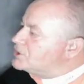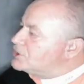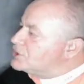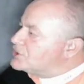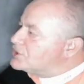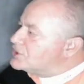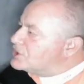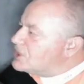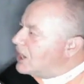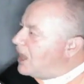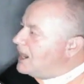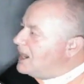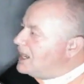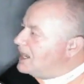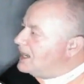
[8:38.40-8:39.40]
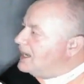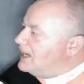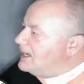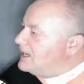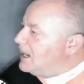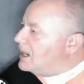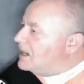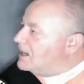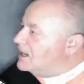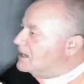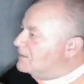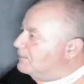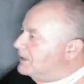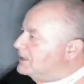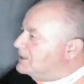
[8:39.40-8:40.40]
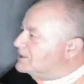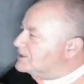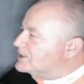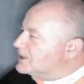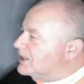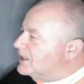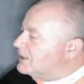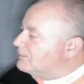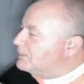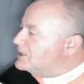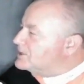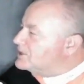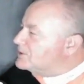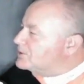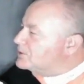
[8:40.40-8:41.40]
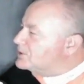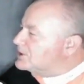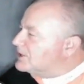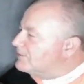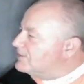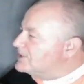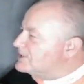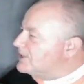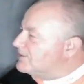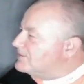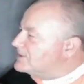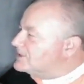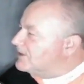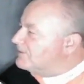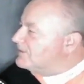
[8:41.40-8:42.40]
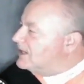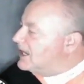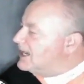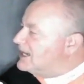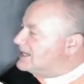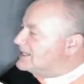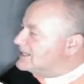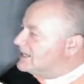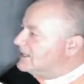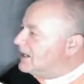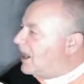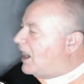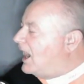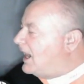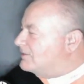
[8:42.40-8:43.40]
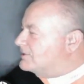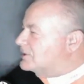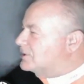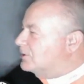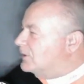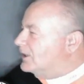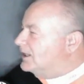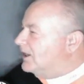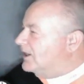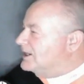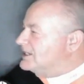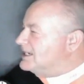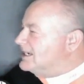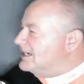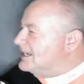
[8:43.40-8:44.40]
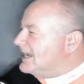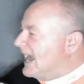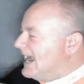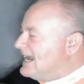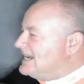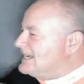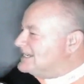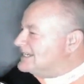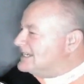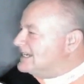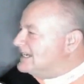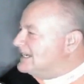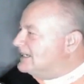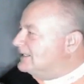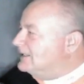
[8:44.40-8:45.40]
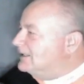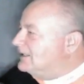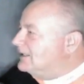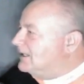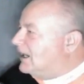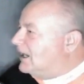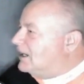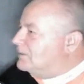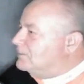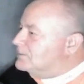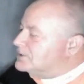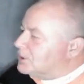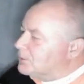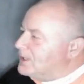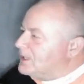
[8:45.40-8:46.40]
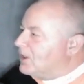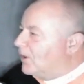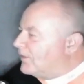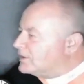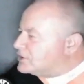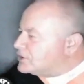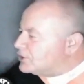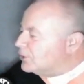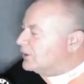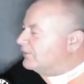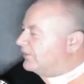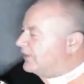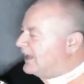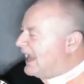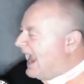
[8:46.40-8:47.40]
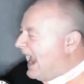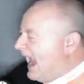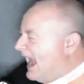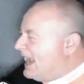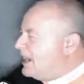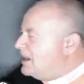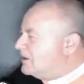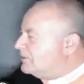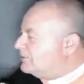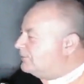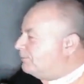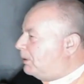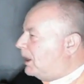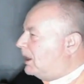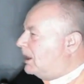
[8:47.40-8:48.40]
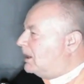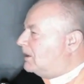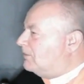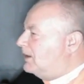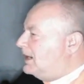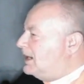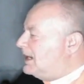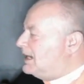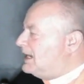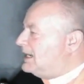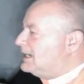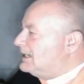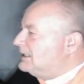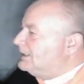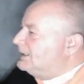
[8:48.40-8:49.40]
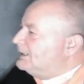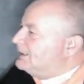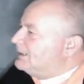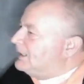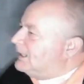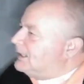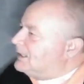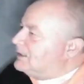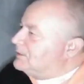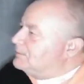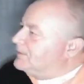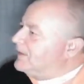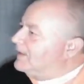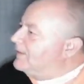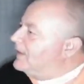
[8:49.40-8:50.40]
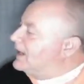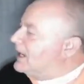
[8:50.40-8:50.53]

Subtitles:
just slightly young because I think Pistols was 77, 78. I left school in 1980. So we got the sort of the end of punk, really. And then there